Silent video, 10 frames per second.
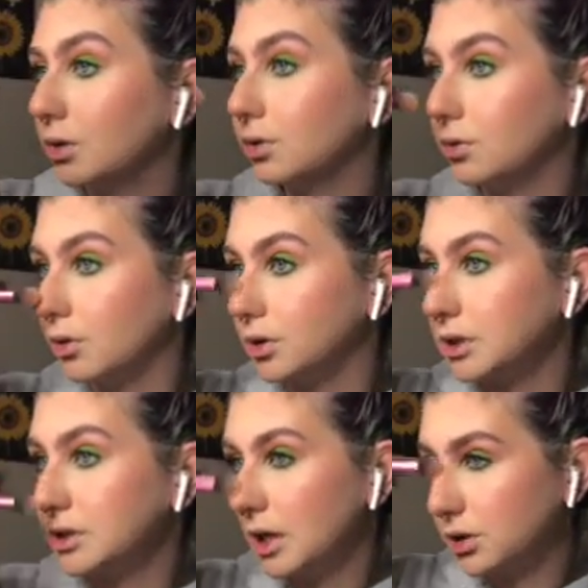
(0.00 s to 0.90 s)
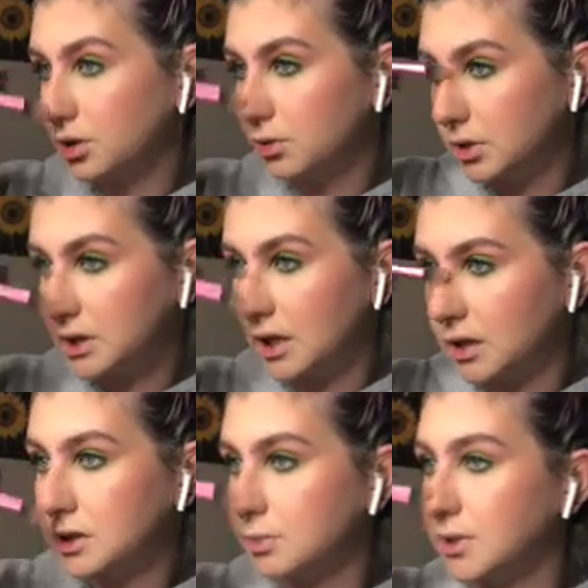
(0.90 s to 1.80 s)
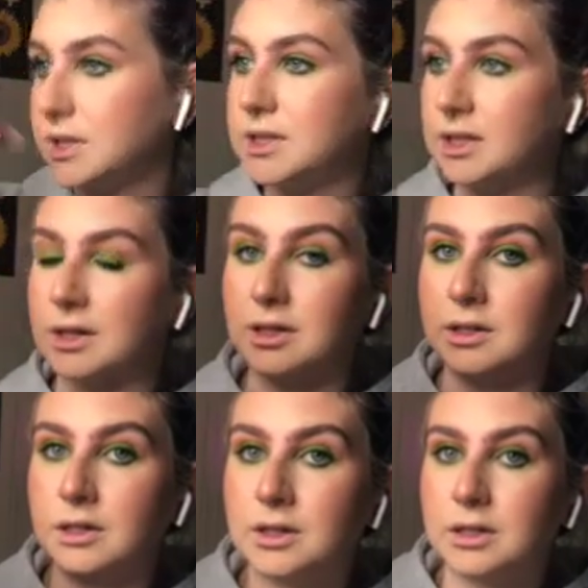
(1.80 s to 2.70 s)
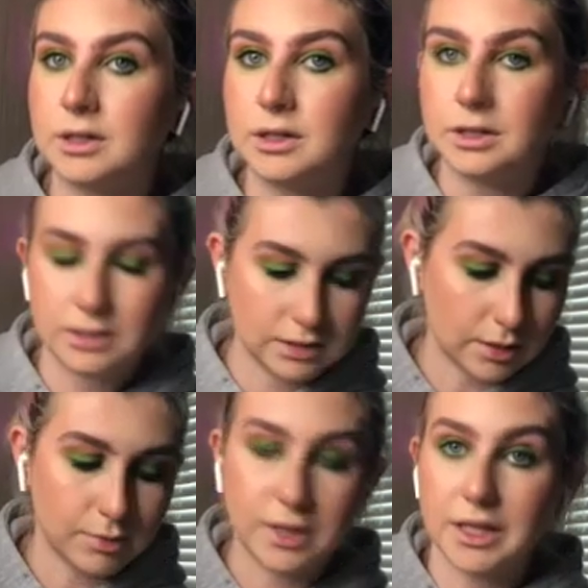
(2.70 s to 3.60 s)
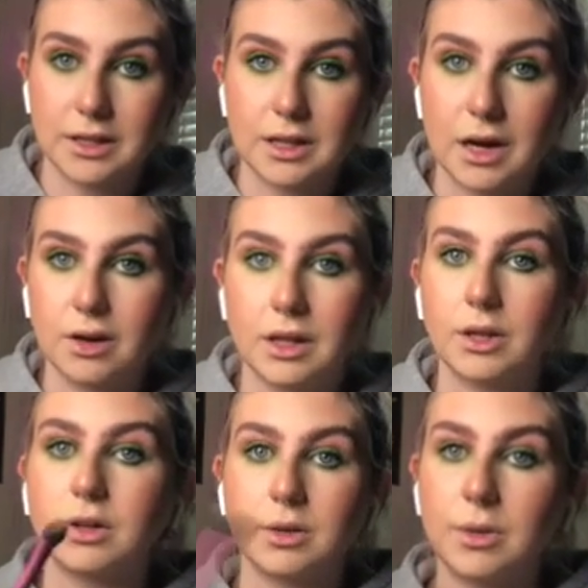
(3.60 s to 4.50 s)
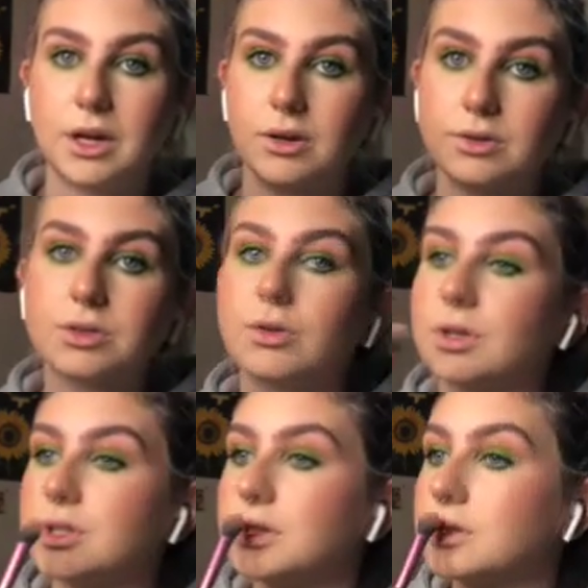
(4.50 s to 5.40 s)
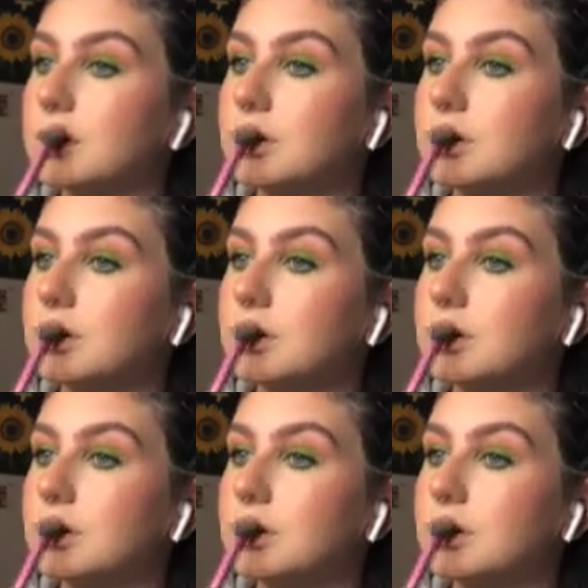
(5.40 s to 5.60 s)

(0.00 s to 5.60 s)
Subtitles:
Gorgeous. Not too intense, but still something there. Like, look at my nose. Gorgeous.